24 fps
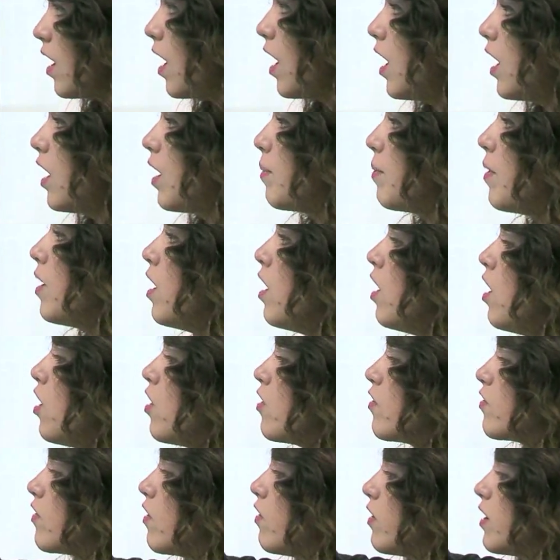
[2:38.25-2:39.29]
Um,
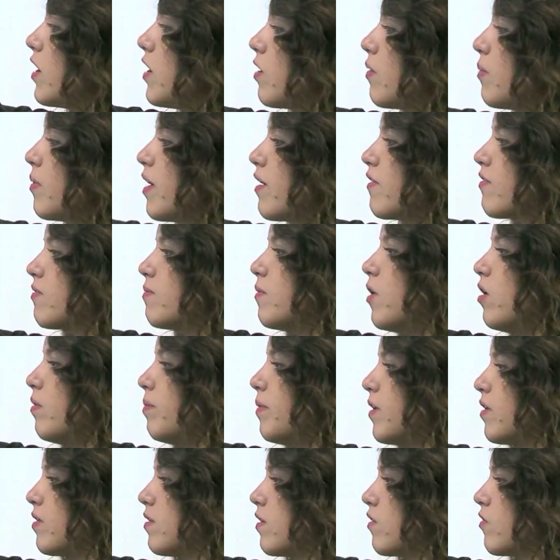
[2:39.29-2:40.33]
so here we have small
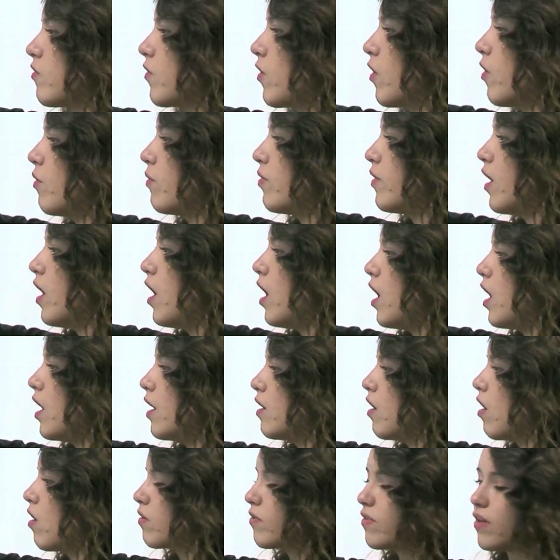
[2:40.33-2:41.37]
business growth
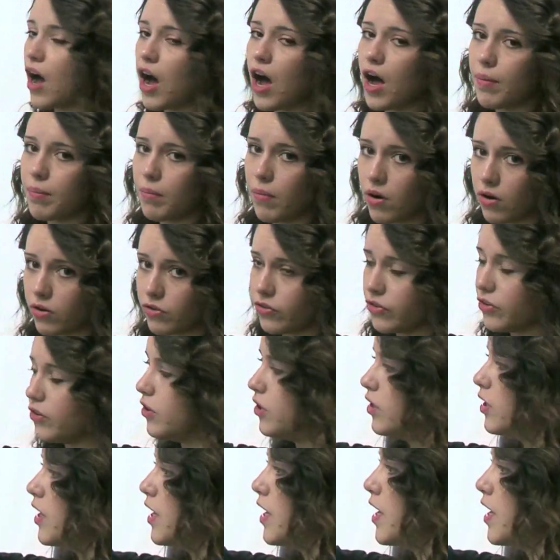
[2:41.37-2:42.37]
on our top marginal